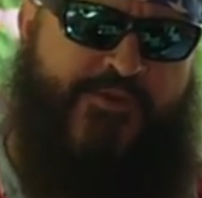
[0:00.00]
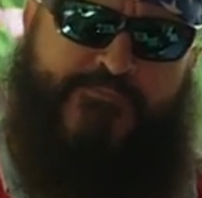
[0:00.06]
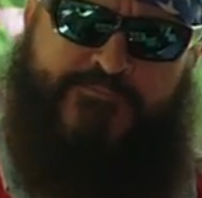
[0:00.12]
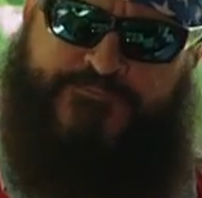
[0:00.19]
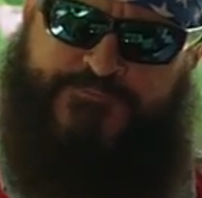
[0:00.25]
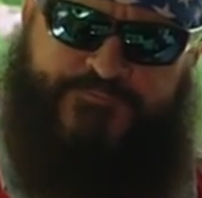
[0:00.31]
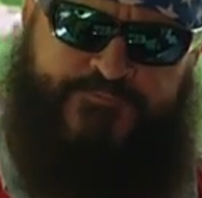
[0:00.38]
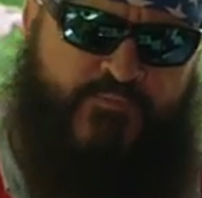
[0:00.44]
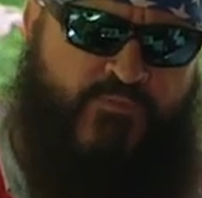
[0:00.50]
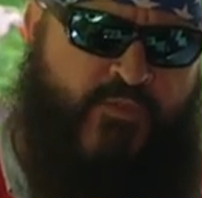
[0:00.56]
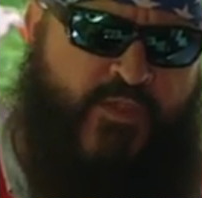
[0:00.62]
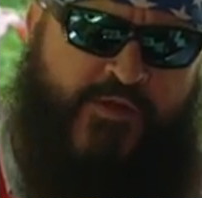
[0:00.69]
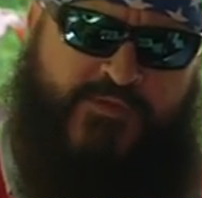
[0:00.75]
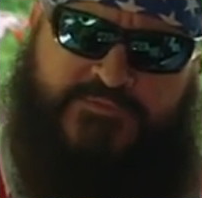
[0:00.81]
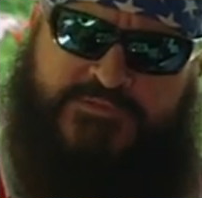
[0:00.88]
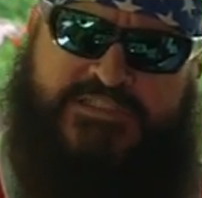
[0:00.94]

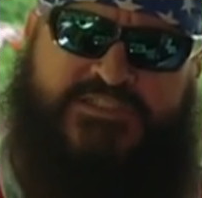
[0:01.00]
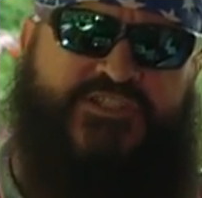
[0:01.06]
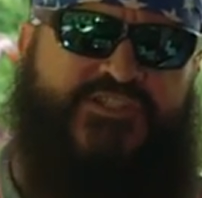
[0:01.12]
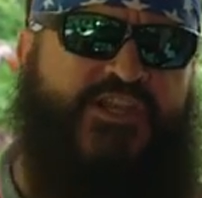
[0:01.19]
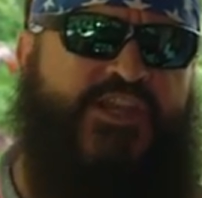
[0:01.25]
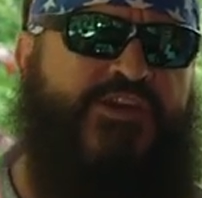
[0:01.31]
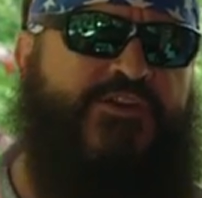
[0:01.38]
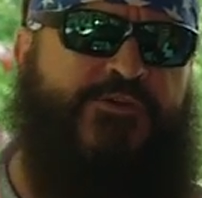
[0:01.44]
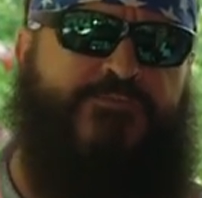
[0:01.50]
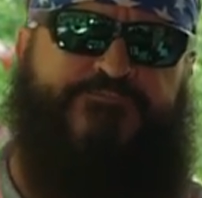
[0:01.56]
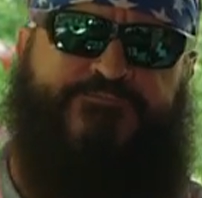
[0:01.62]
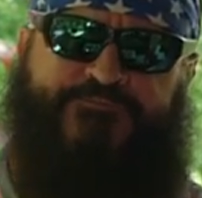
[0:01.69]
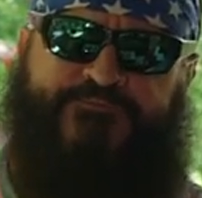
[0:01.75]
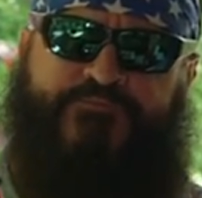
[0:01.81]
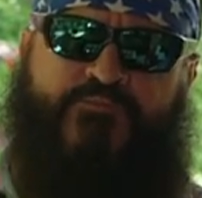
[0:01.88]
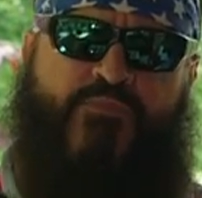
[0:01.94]
and the cedar
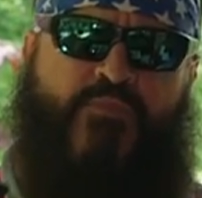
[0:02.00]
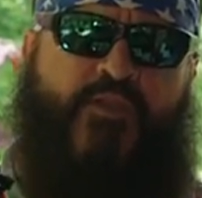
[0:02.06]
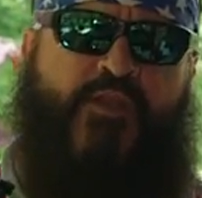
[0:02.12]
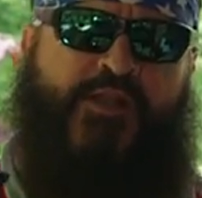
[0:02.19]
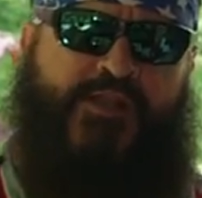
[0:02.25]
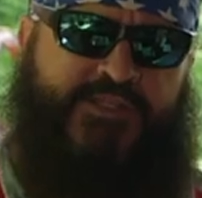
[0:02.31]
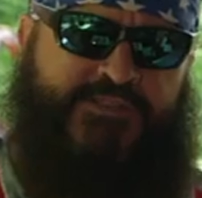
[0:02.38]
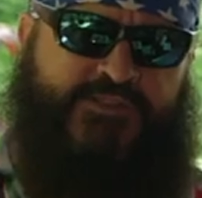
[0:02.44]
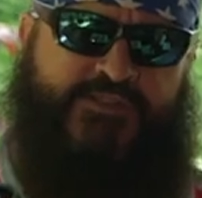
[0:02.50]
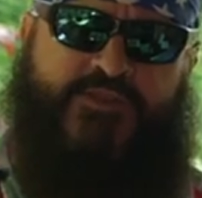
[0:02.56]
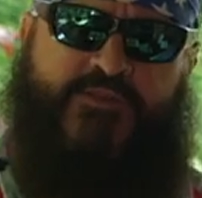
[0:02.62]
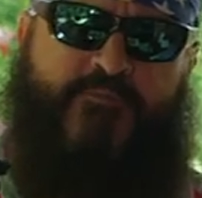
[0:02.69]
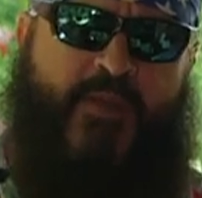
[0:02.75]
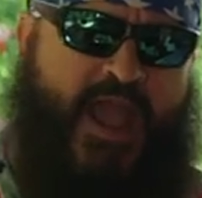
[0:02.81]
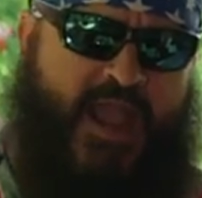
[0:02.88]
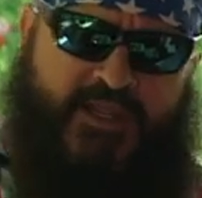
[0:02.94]
is in the
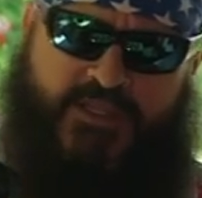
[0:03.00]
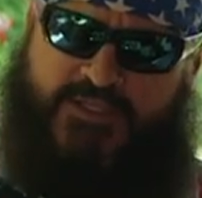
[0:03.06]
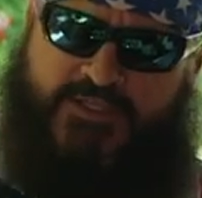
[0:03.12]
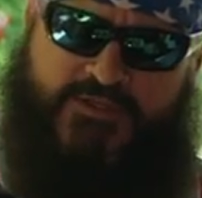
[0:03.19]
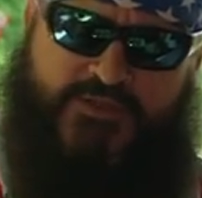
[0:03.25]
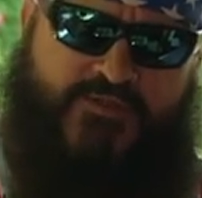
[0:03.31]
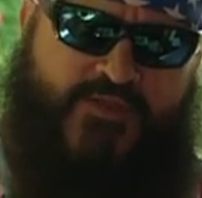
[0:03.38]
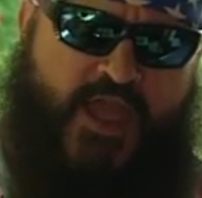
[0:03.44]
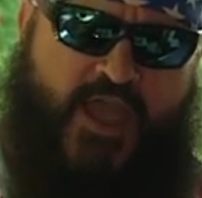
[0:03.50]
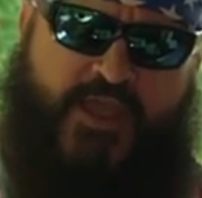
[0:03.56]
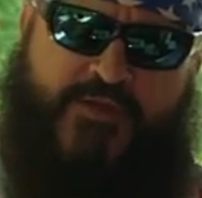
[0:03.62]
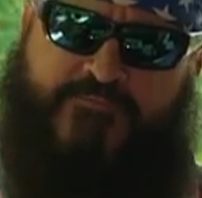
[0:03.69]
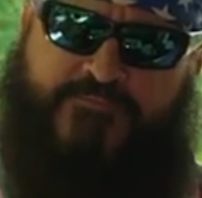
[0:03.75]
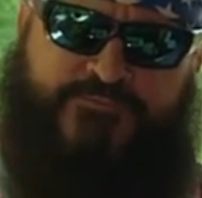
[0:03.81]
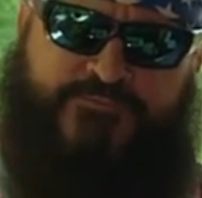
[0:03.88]
back end of that.